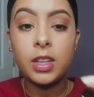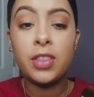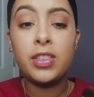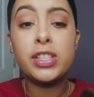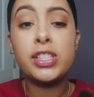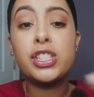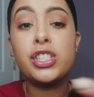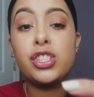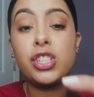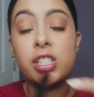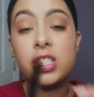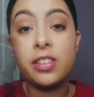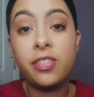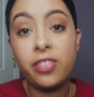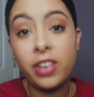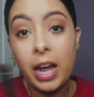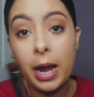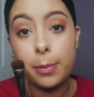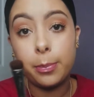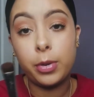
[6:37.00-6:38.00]
this is just a
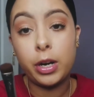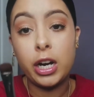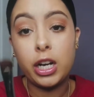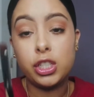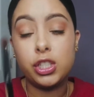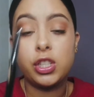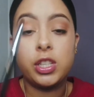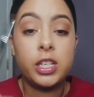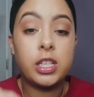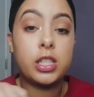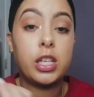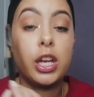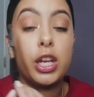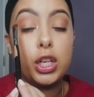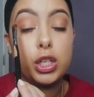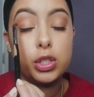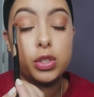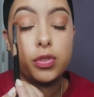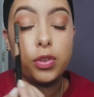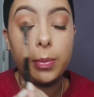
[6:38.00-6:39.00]
flat brush. This I
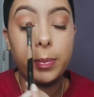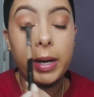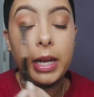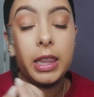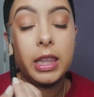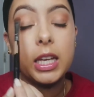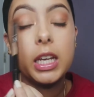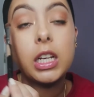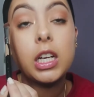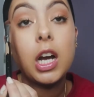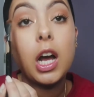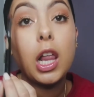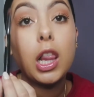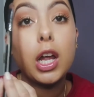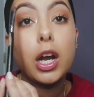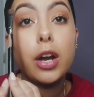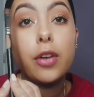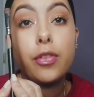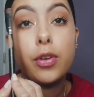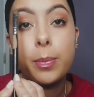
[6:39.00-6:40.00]
use for my lid
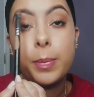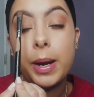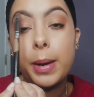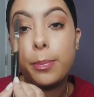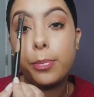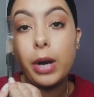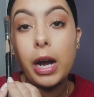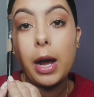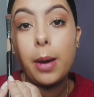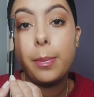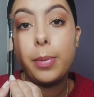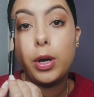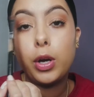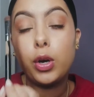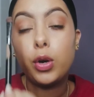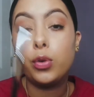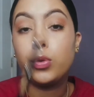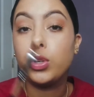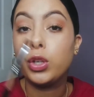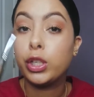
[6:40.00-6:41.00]
color, for my brow
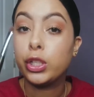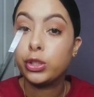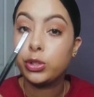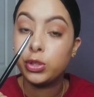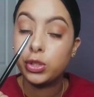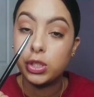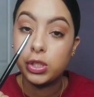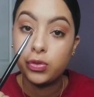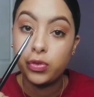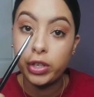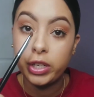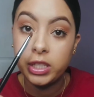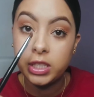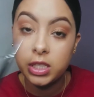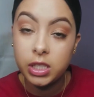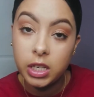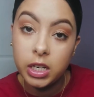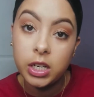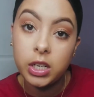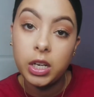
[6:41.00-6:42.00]
bone. You can use this for your
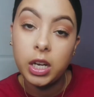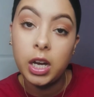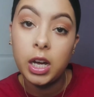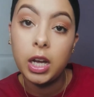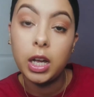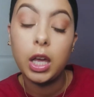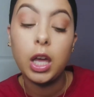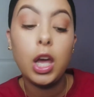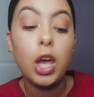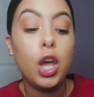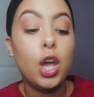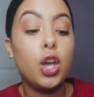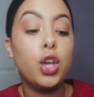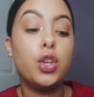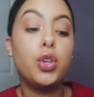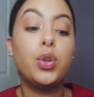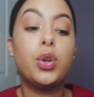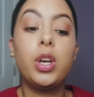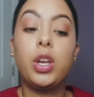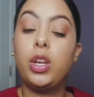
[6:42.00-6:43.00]
tear duct.
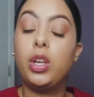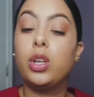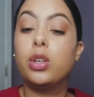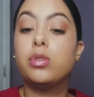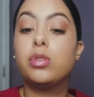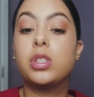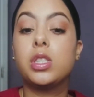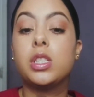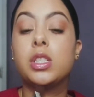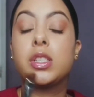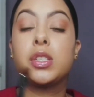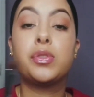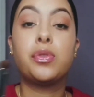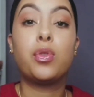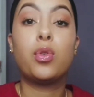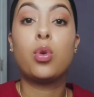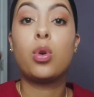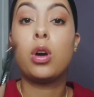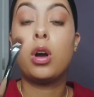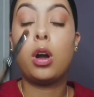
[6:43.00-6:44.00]
You can use this
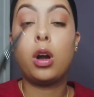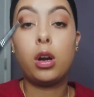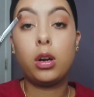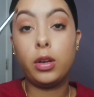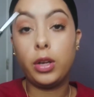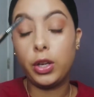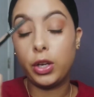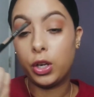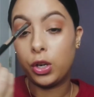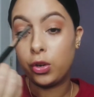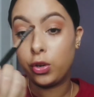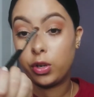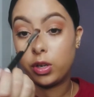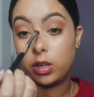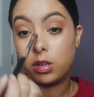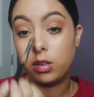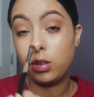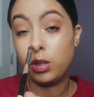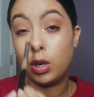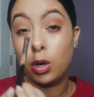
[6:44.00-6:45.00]
for, you know,
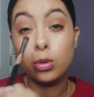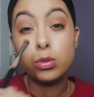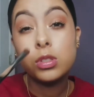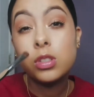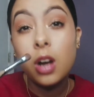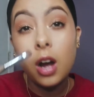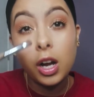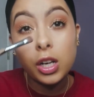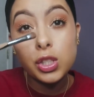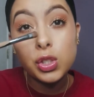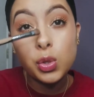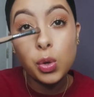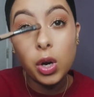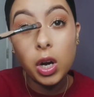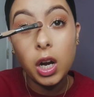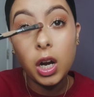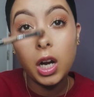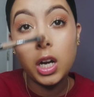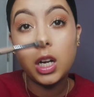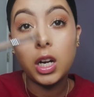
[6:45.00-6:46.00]
nose
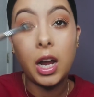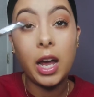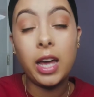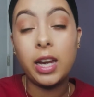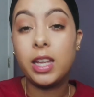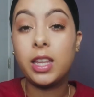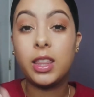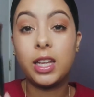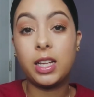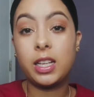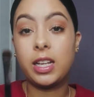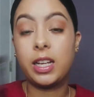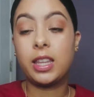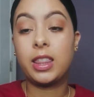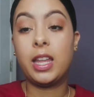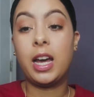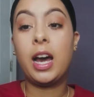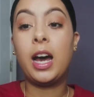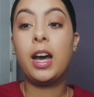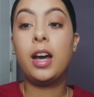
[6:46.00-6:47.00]
contour, anything
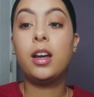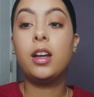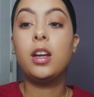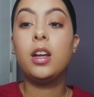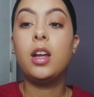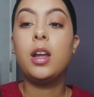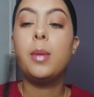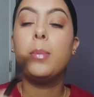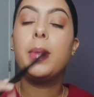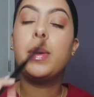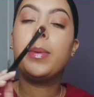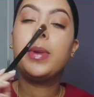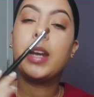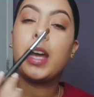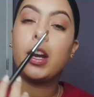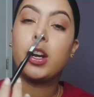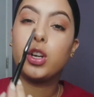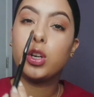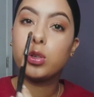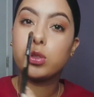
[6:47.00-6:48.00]
like that. Maybe
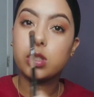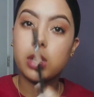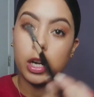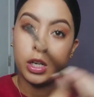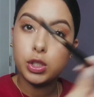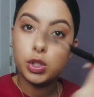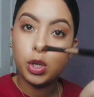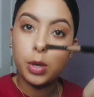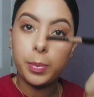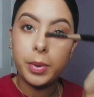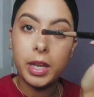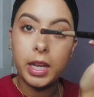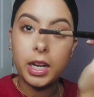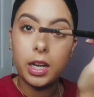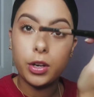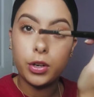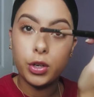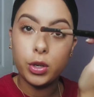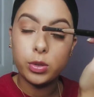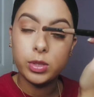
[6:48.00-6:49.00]
not a nose contour, but like
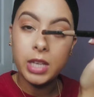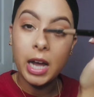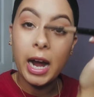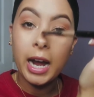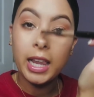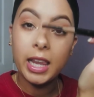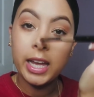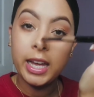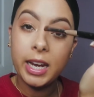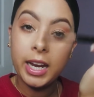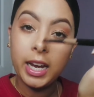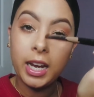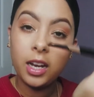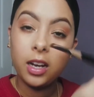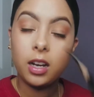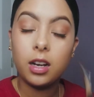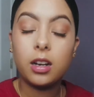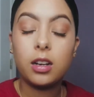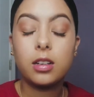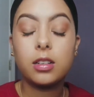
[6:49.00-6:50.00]
a nose
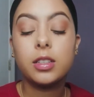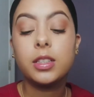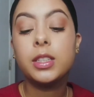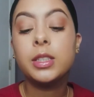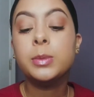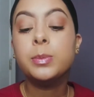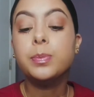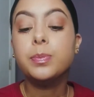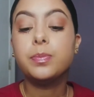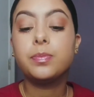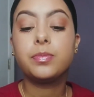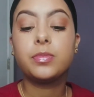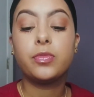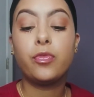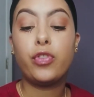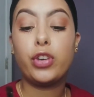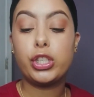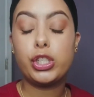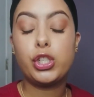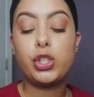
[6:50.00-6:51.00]
highlighting.
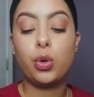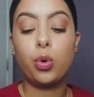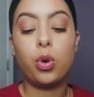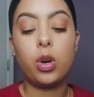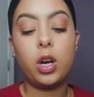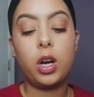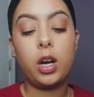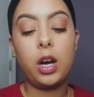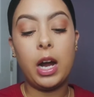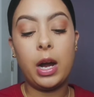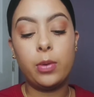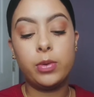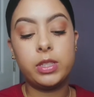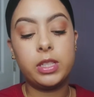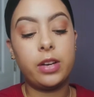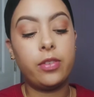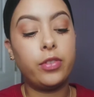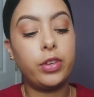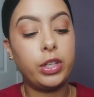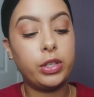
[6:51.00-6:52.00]
For sure, I would
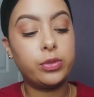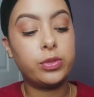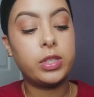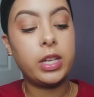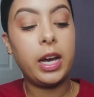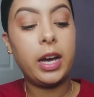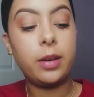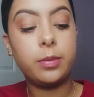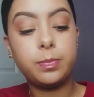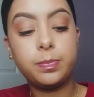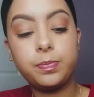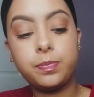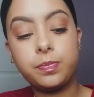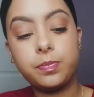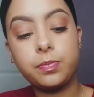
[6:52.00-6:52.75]
definitely use that.